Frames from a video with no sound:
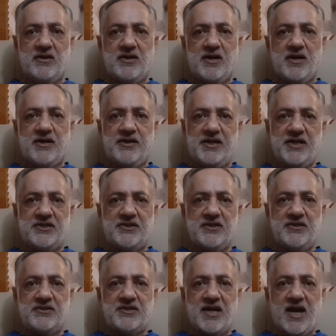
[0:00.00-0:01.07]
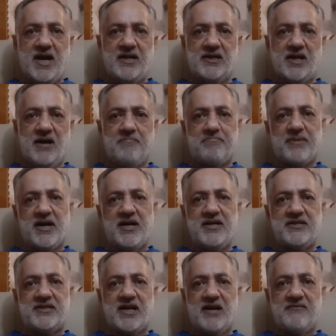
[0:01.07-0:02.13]
nations and empires
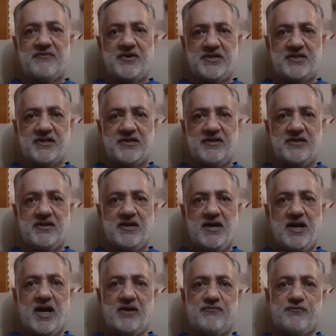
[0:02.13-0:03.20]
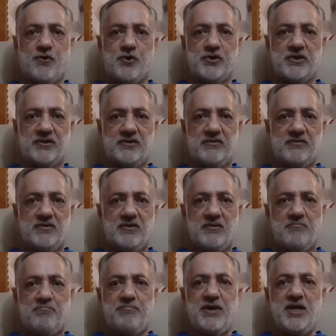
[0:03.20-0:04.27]
have risen and fallen
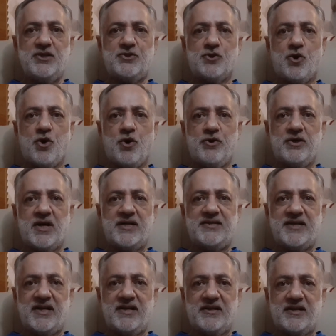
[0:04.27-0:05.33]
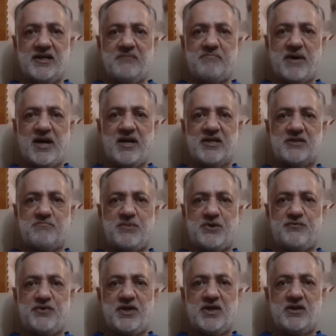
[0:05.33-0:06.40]
based on a delicate balance
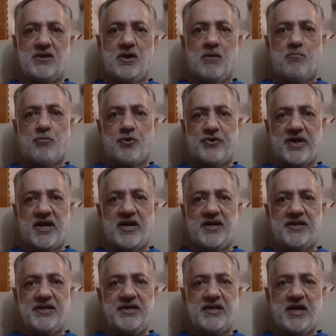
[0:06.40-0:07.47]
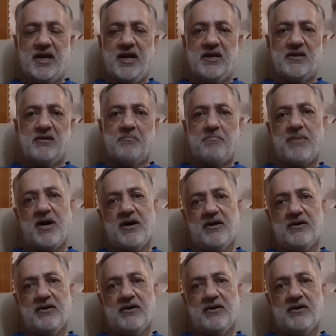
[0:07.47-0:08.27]
between morality and power.